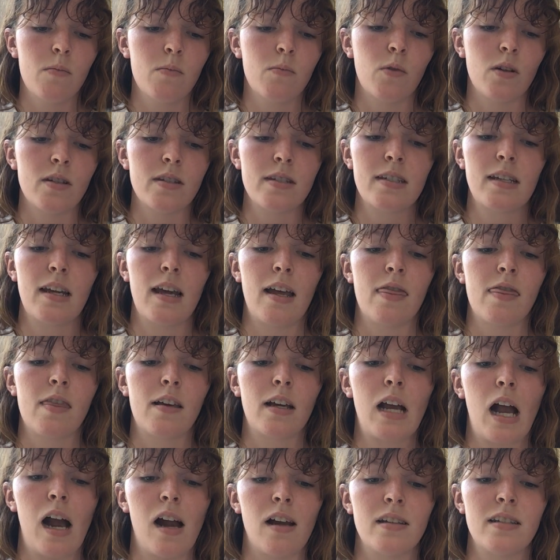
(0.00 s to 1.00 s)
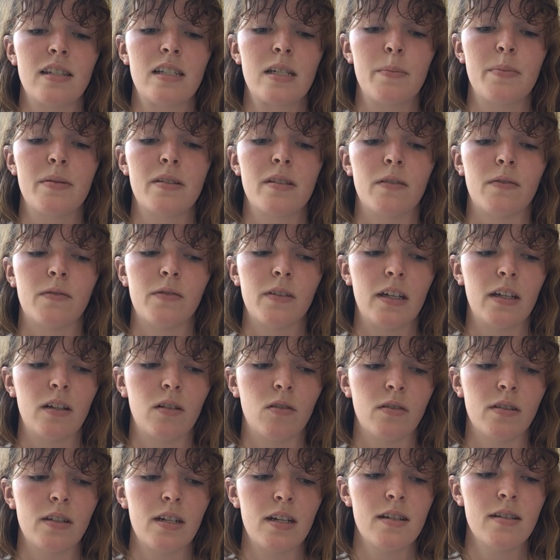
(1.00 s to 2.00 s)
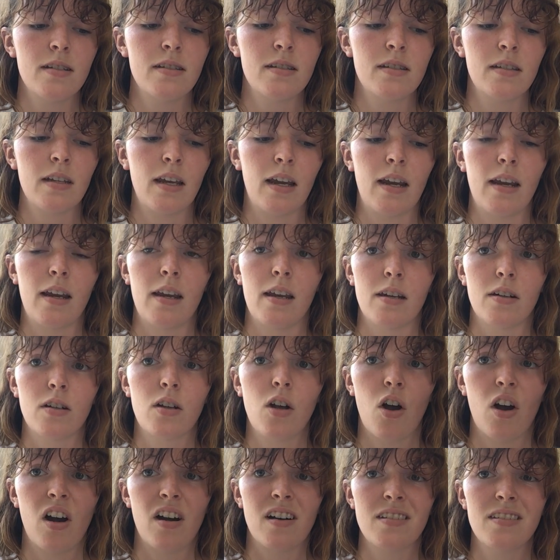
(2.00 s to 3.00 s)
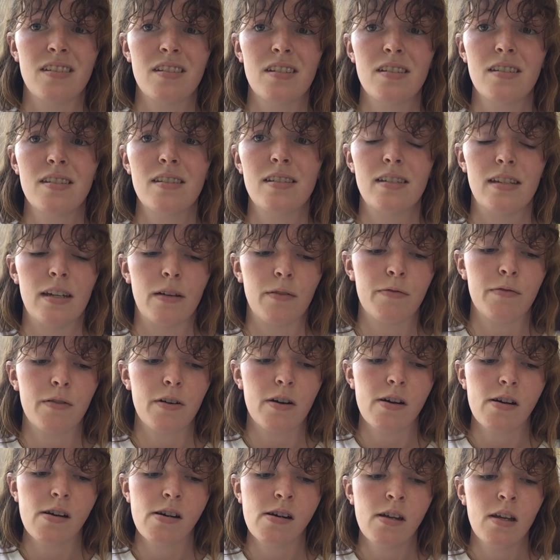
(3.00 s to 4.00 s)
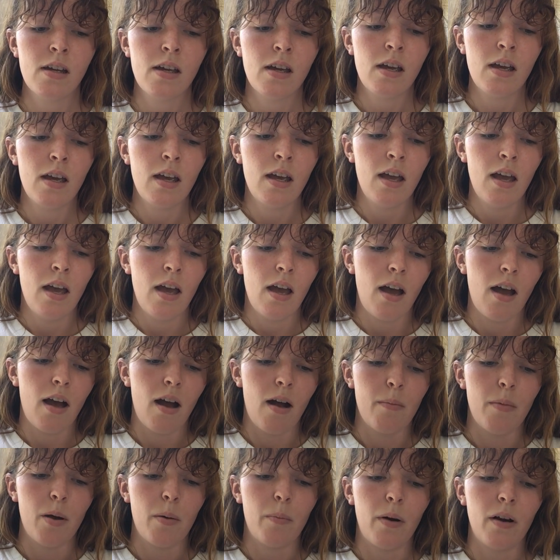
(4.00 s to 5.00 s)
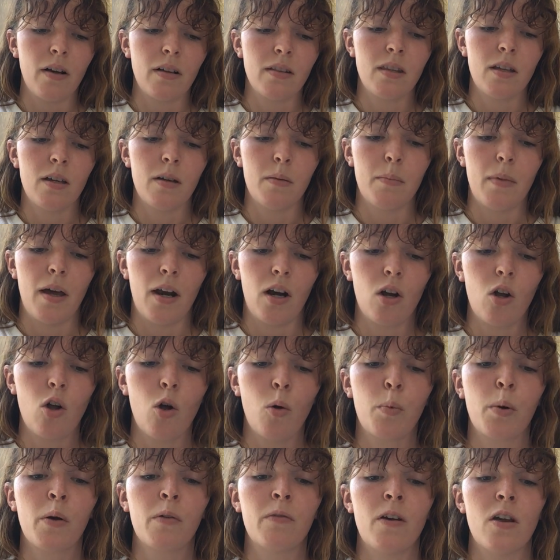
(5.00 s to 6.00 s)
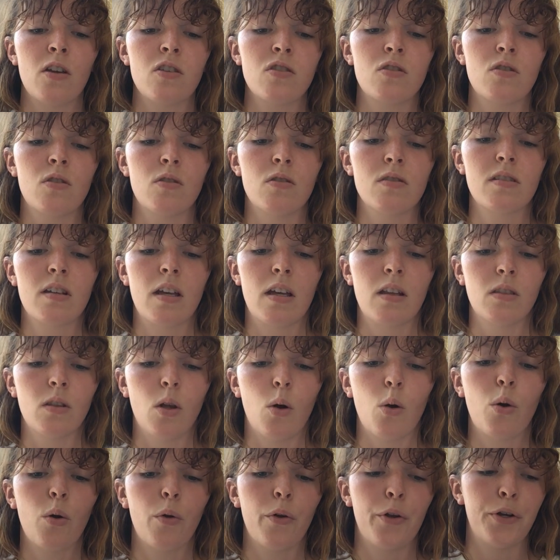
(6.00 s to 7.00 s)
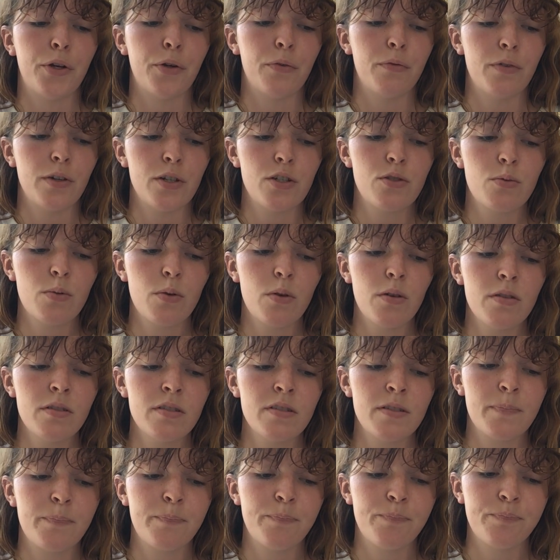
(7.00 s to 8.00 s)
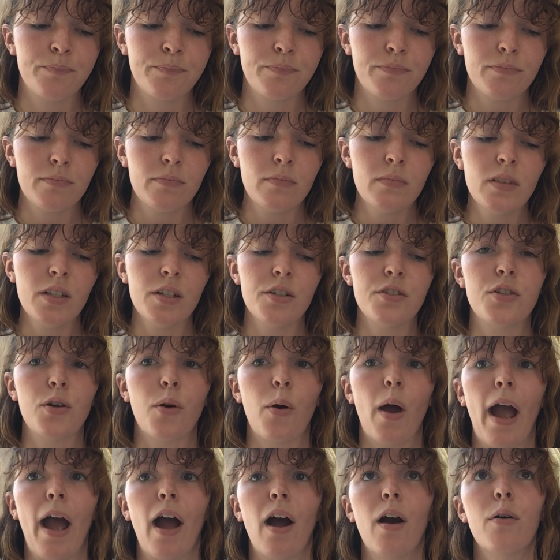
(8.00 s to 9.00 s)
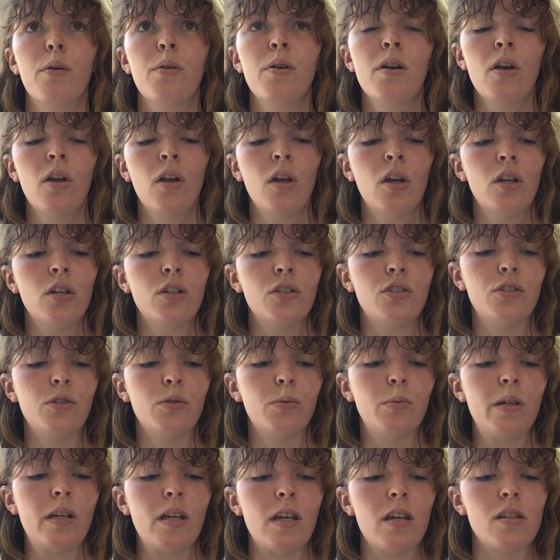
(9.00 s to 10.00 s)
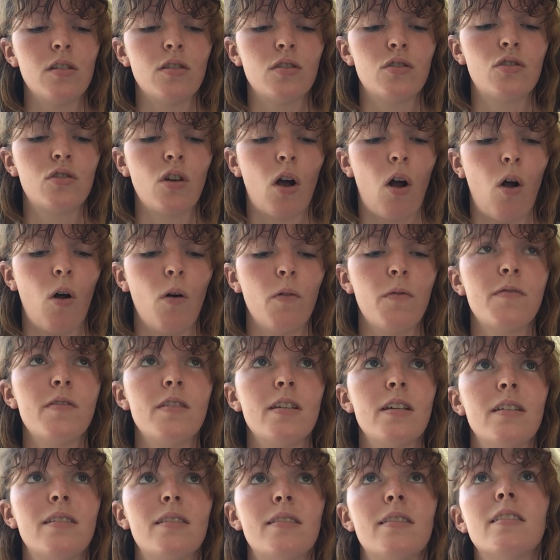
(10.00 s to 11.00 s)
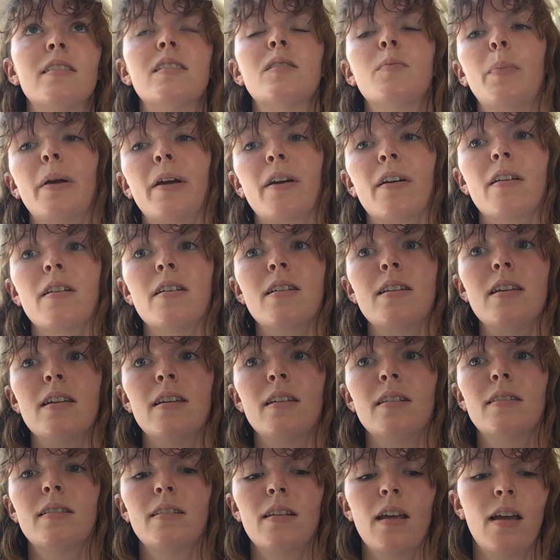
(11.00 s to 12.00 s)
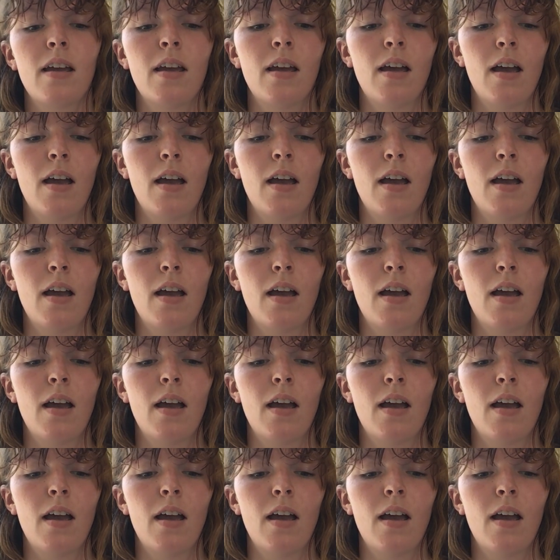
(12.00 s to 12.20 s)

Once again, the concepts of illness and causes differ among the medical professionals and local individuals. So how do we solve these disparities